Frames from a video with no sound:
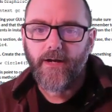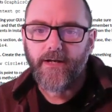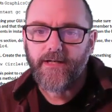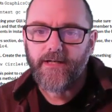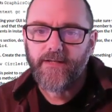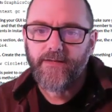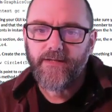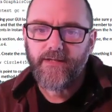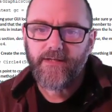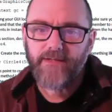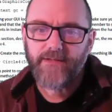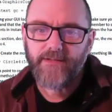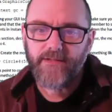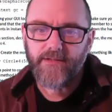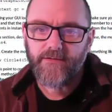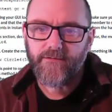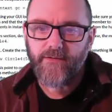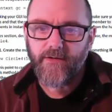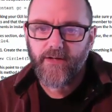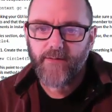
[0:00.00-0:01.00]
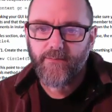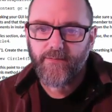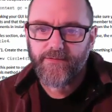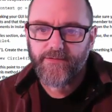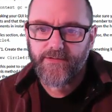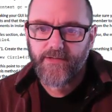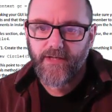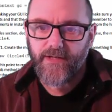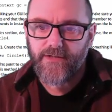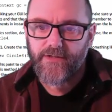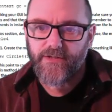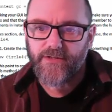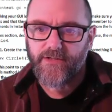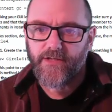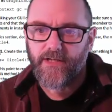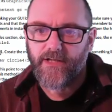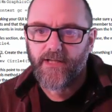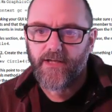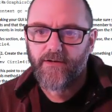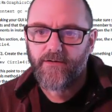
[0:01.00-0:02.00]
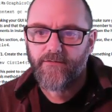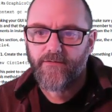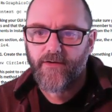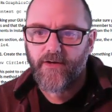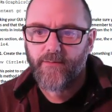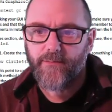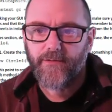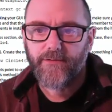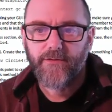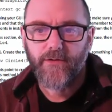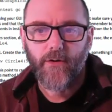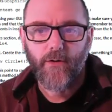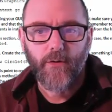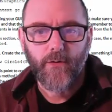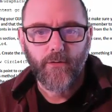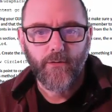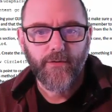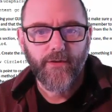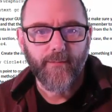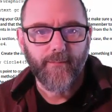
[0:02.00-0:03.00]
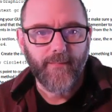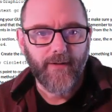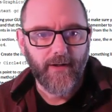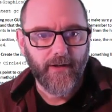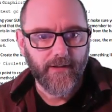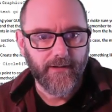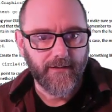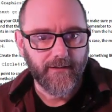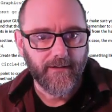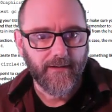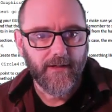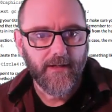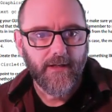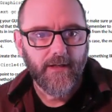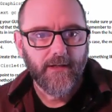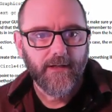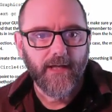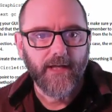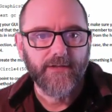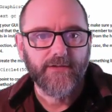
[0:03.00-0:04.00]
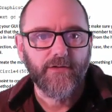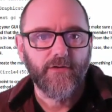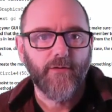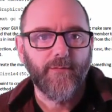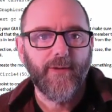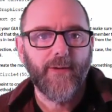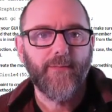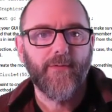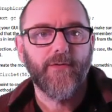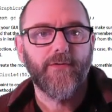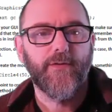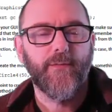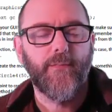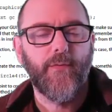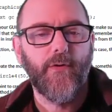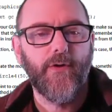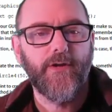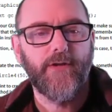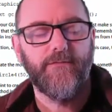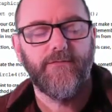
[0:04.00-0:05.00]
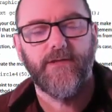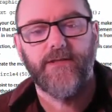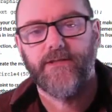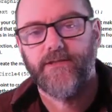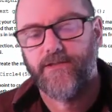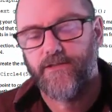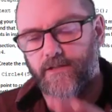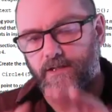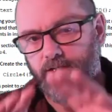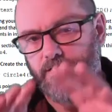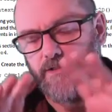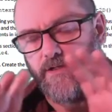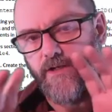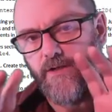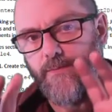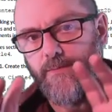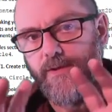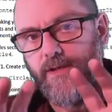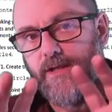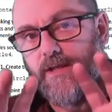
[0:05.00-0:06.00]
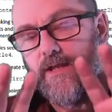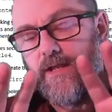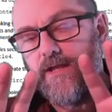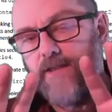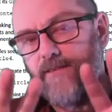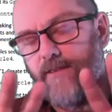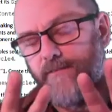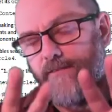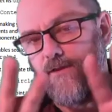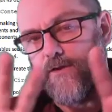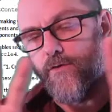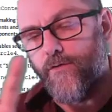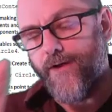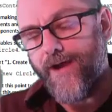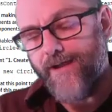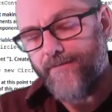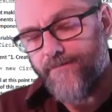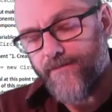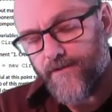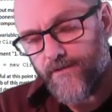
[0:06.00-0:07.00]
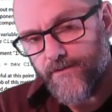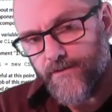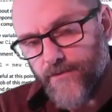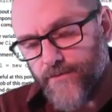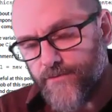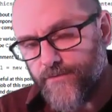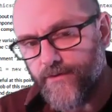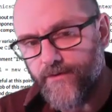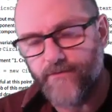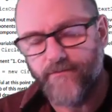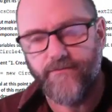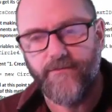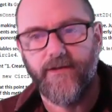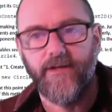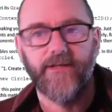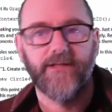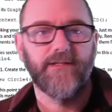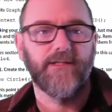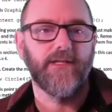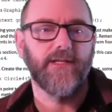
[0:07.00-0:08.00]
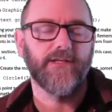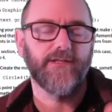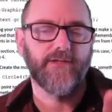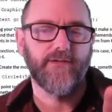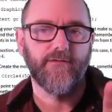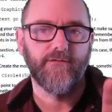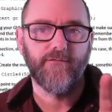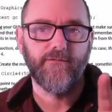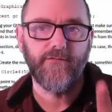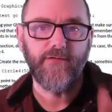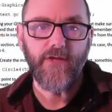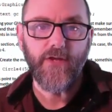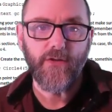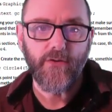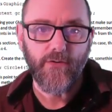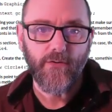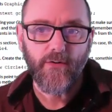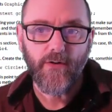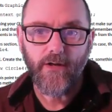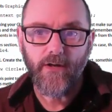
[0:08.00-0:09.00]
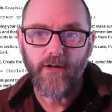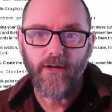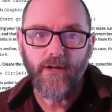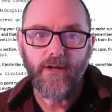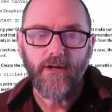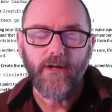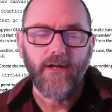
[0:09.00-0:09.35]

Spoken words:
All right, in the instance variables section, declare a variable to hold the model. Okay, so remember, the point of this is going to be that the graphical user interface is the view